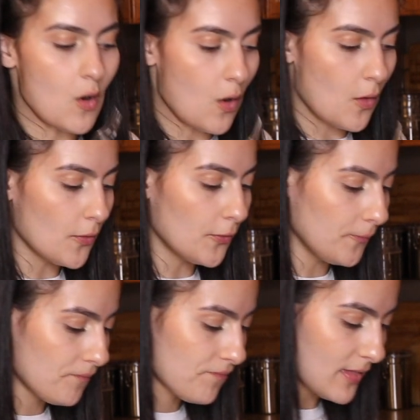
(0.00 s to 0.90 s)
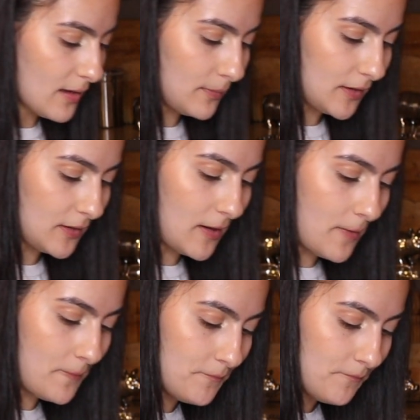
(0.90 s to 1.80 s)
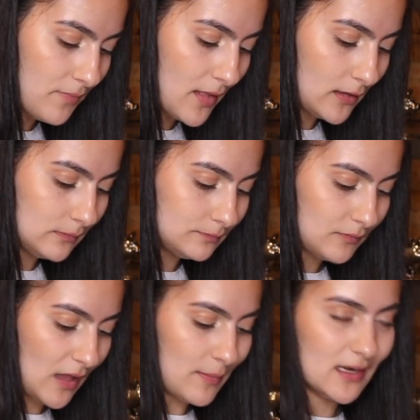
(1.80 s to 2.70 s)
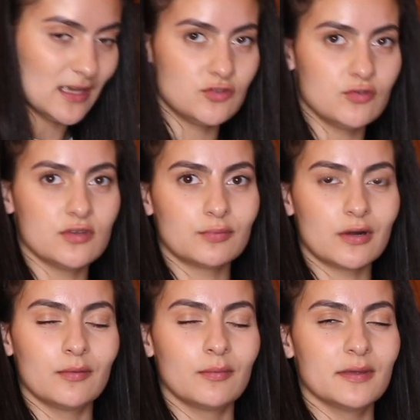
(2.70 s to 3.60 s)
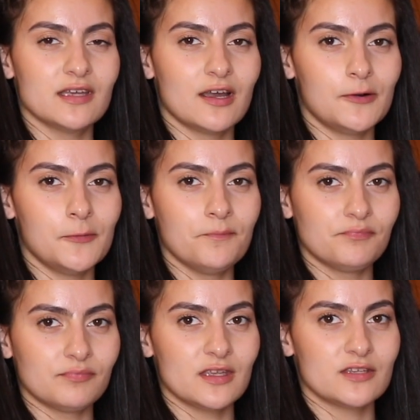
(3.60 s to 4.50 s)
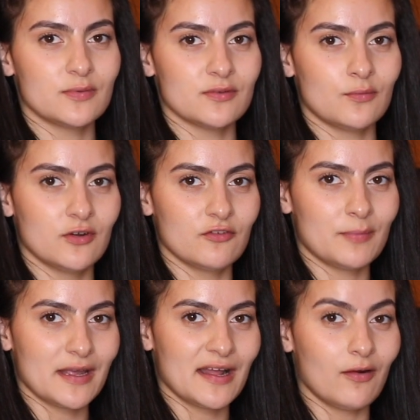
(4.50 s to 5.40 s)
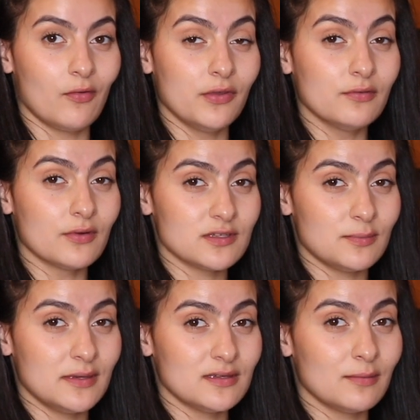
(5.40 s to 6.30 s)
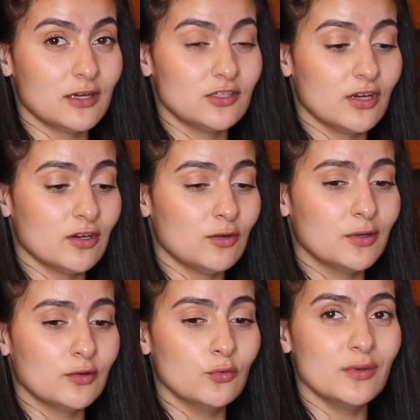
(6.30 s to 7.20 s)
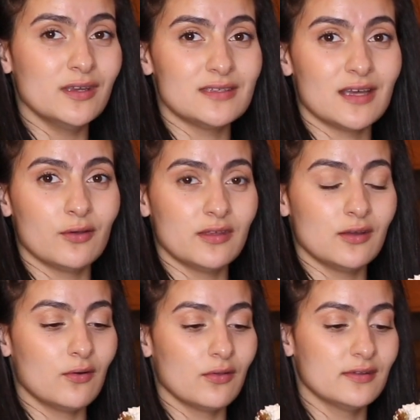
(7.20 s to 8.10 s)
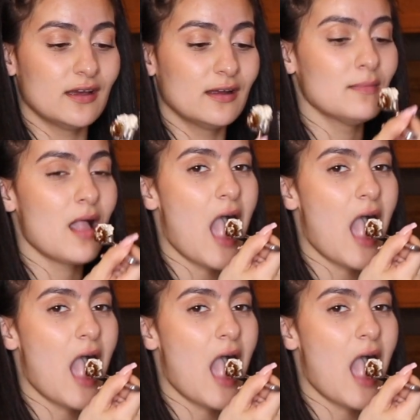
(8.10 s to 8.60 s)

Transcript: Oh my god. I mean, as you can probably tell, this wasn't one of my healthy recipes on my channel, but who eats healthy all the time?